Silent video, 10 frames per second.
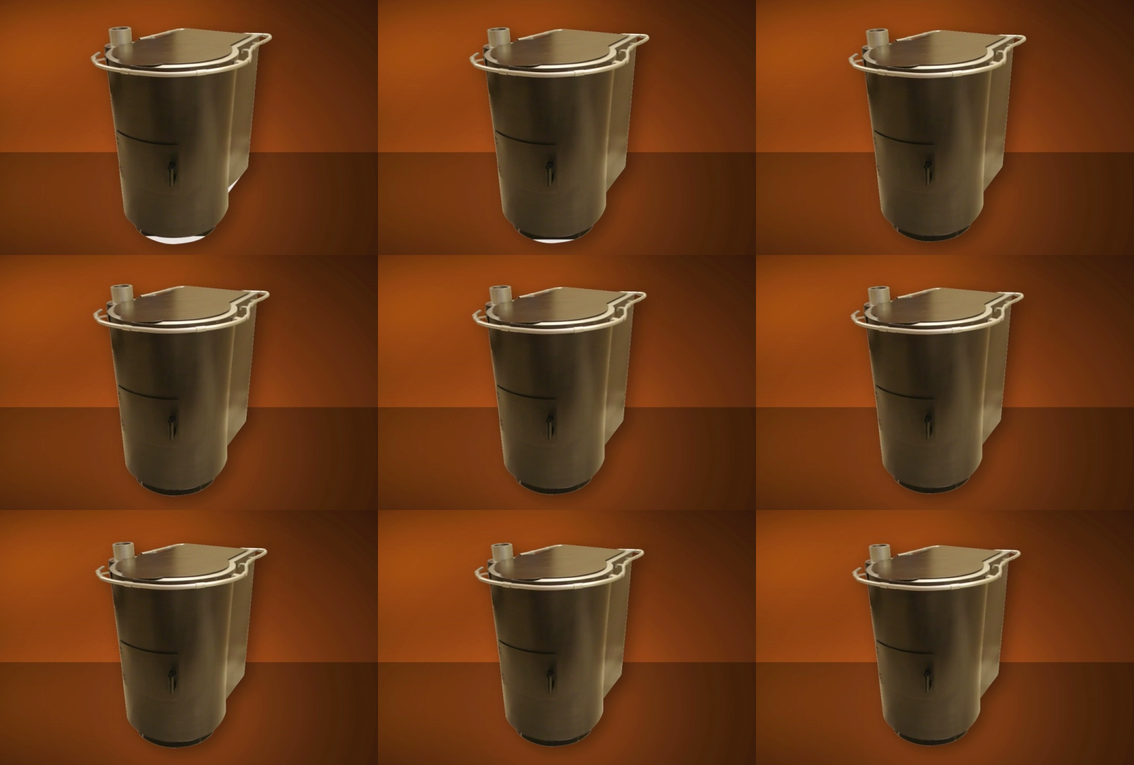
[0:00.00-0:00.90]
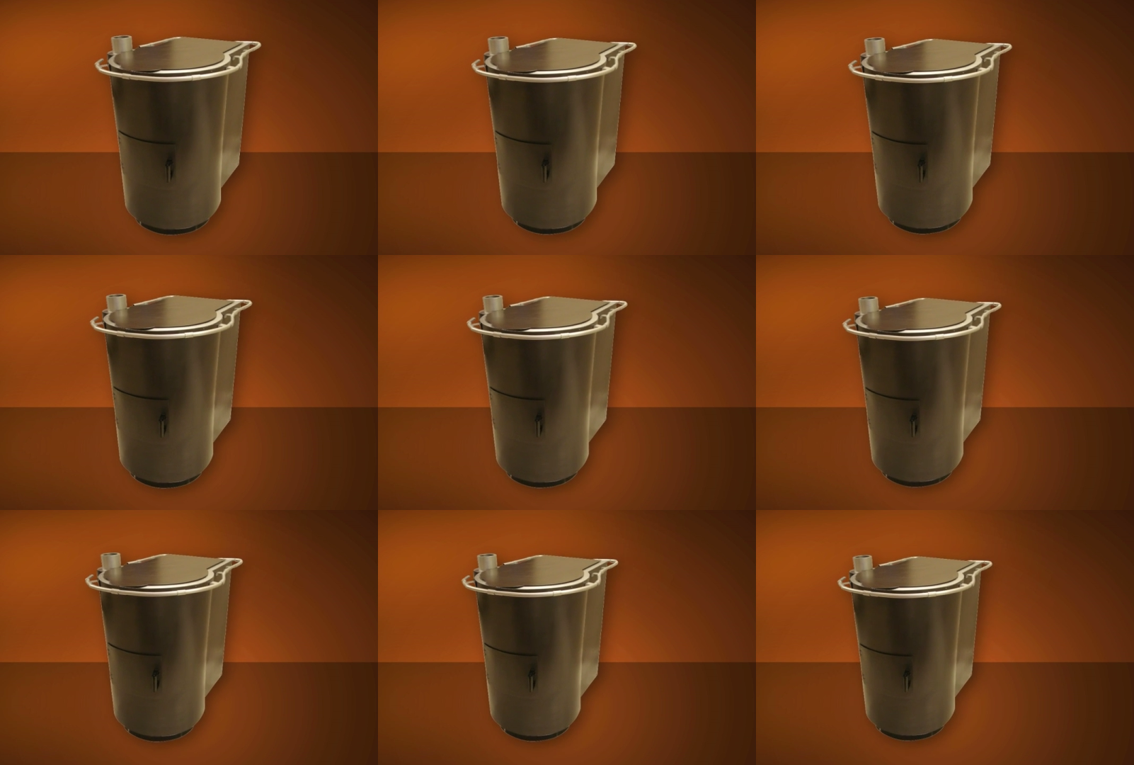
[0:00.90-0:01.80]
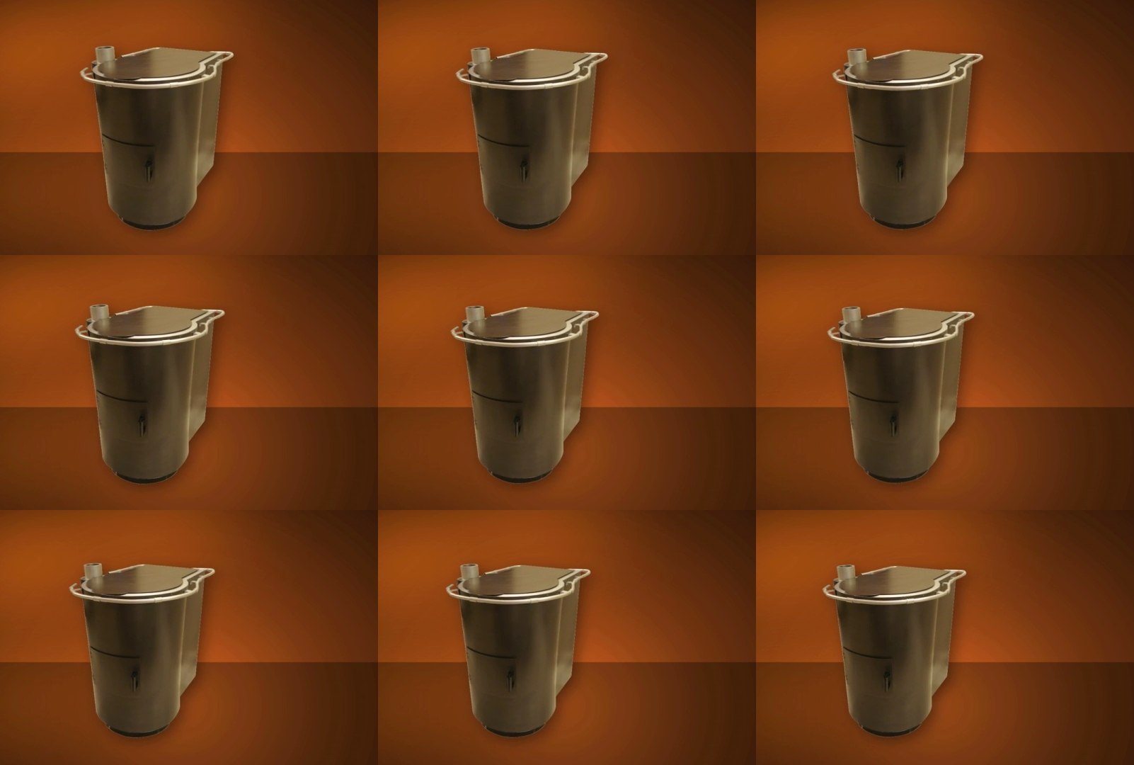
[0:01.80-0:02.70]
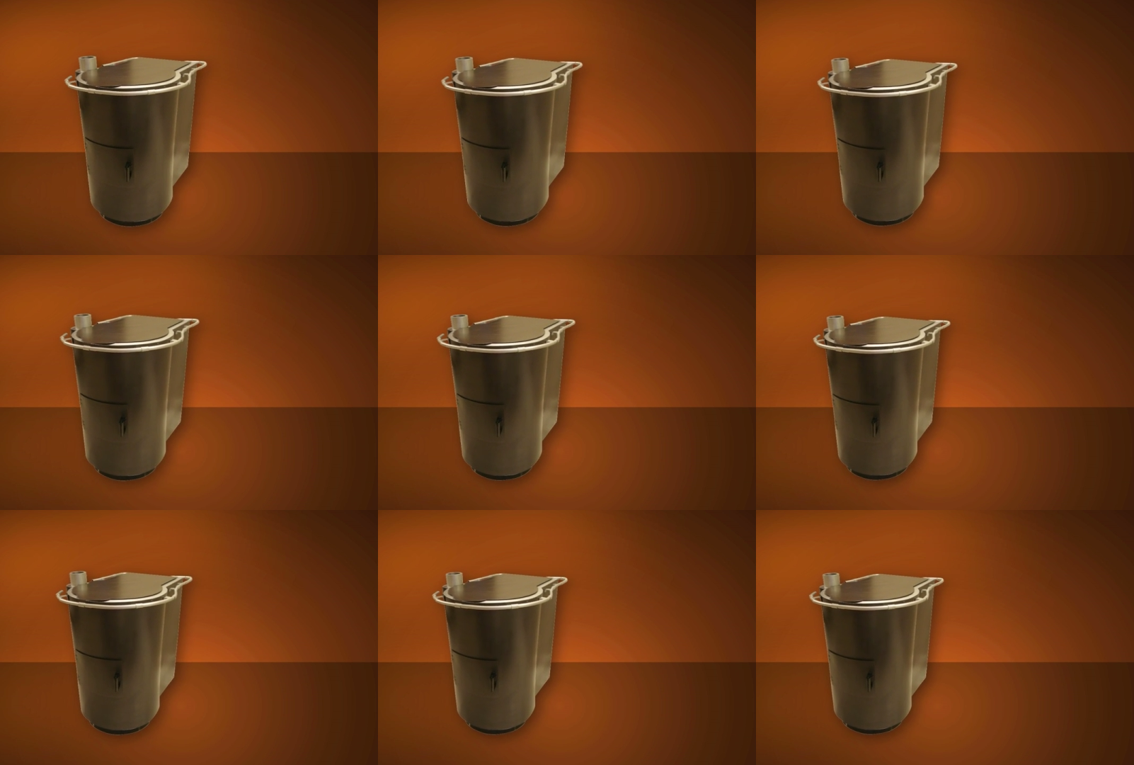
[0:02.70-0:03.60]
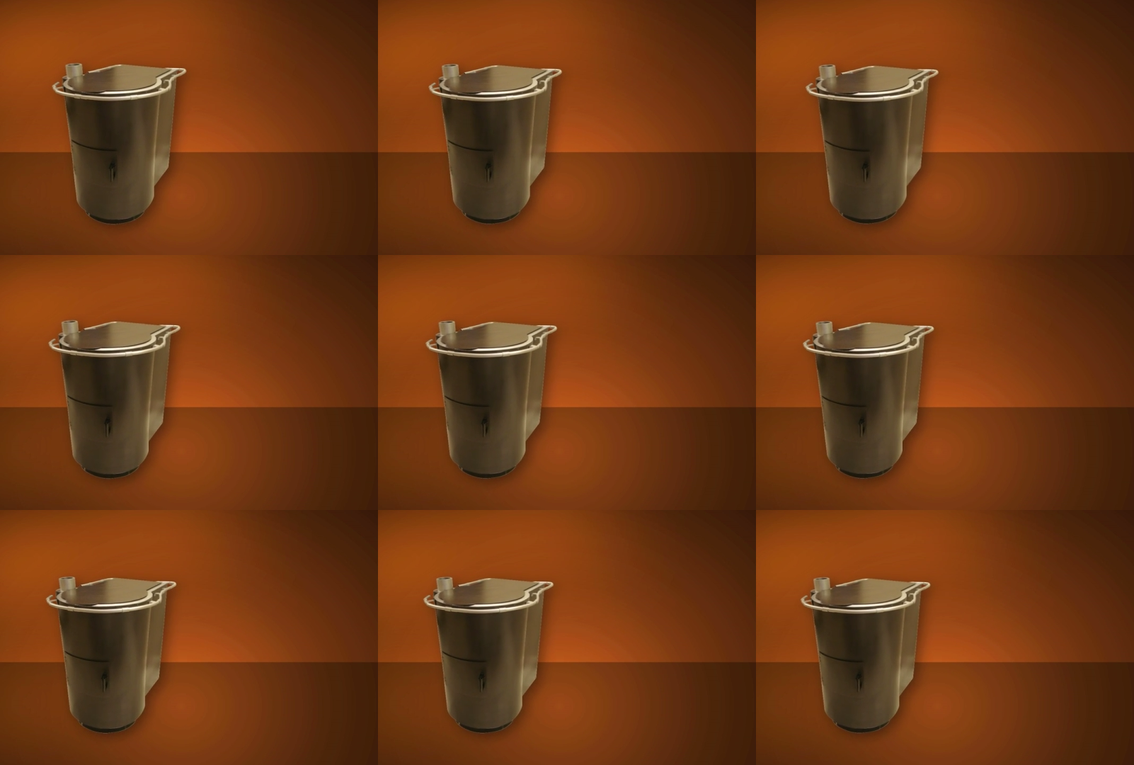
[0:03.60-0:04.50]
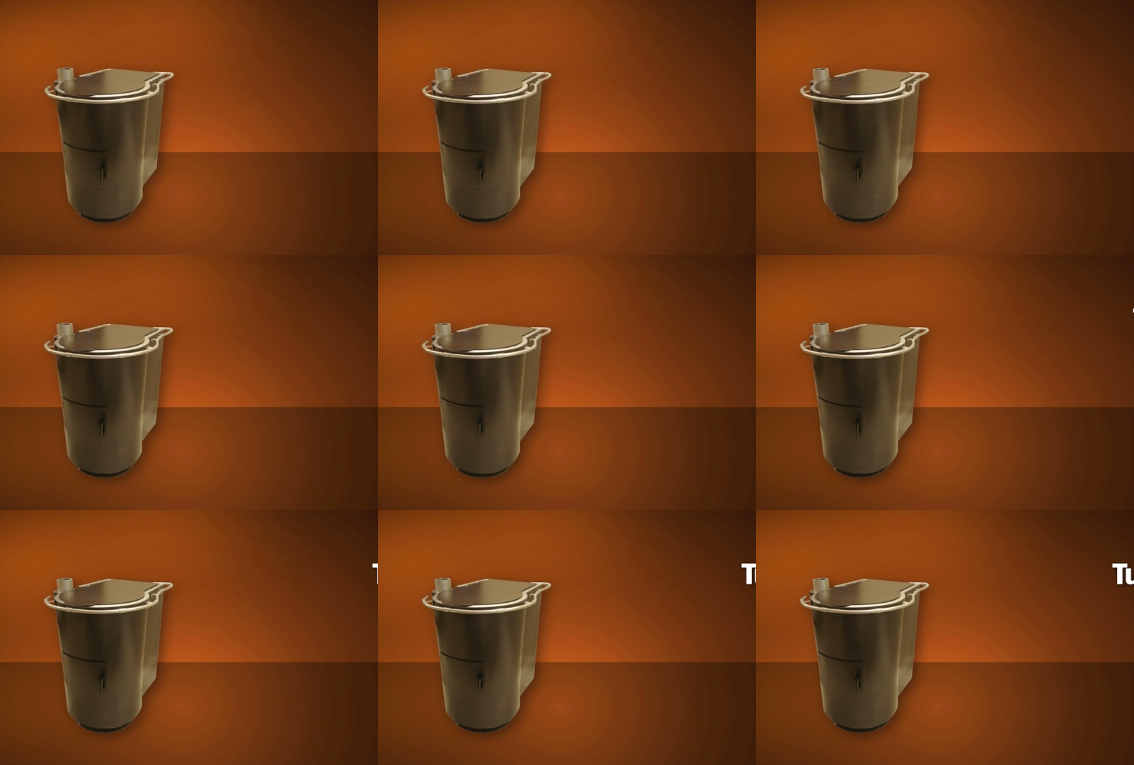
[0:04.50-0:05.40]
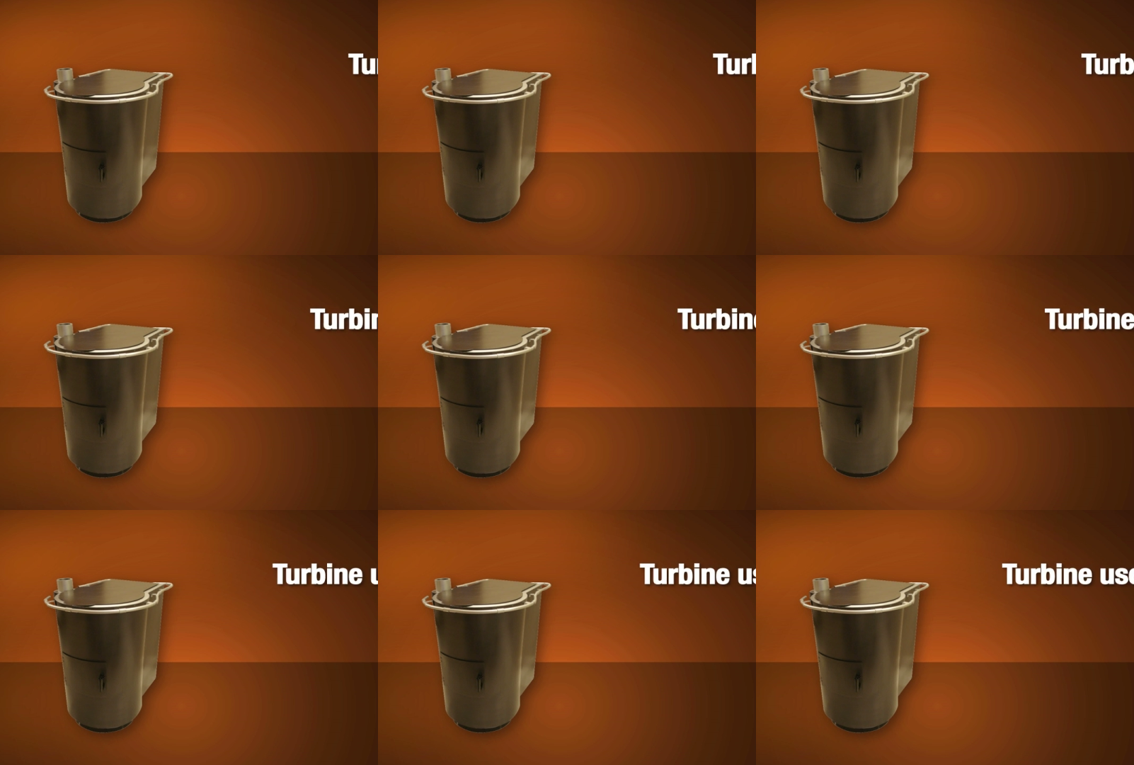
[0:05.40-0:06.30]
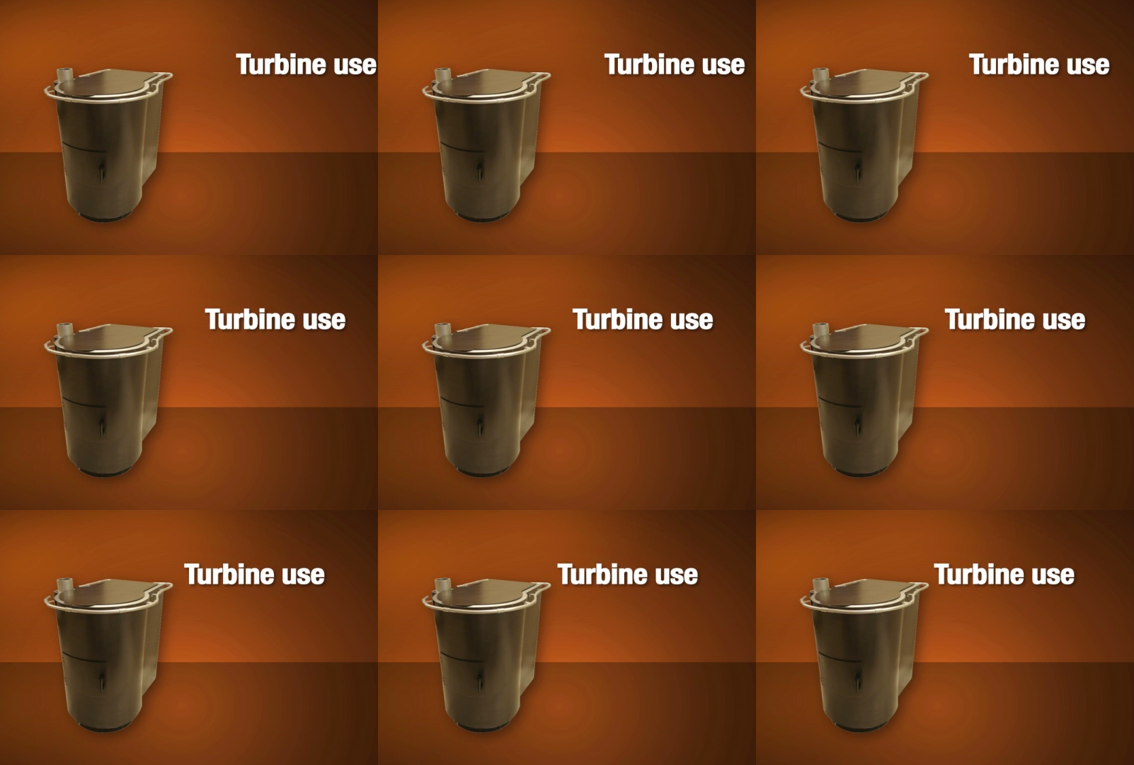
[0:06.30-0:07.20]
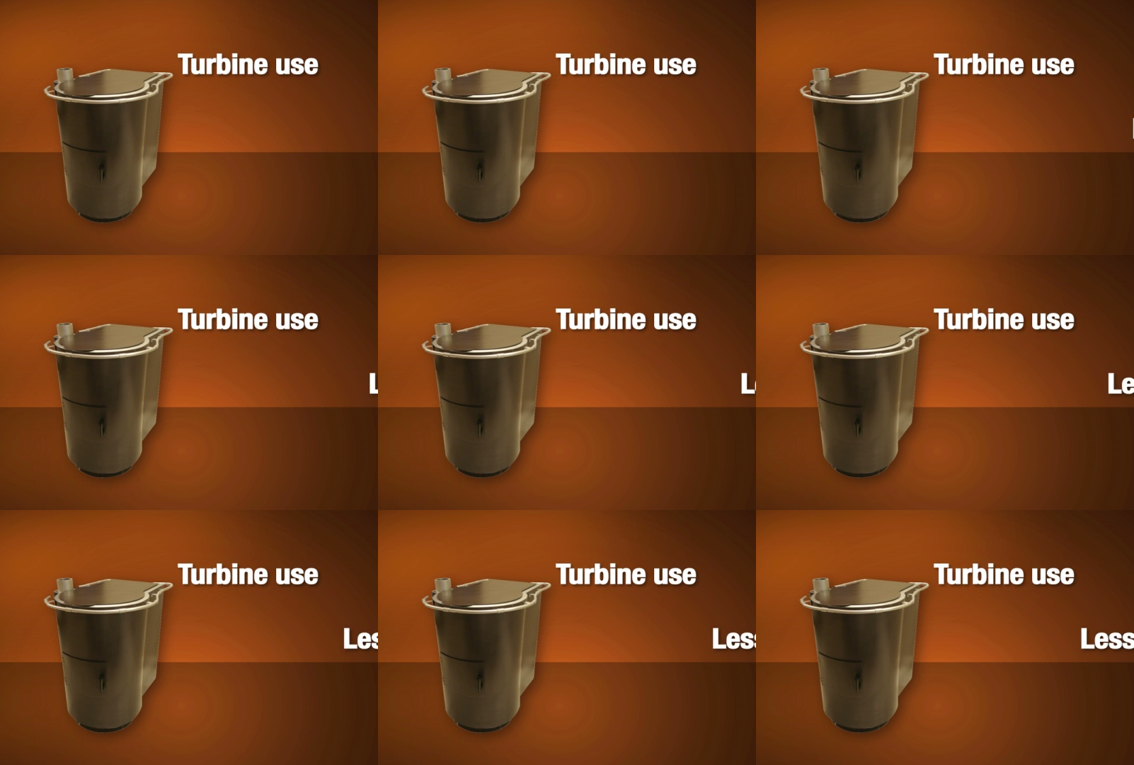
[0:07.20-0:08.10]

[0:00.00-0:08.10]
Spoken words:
No face is visible, so there are no lips to read.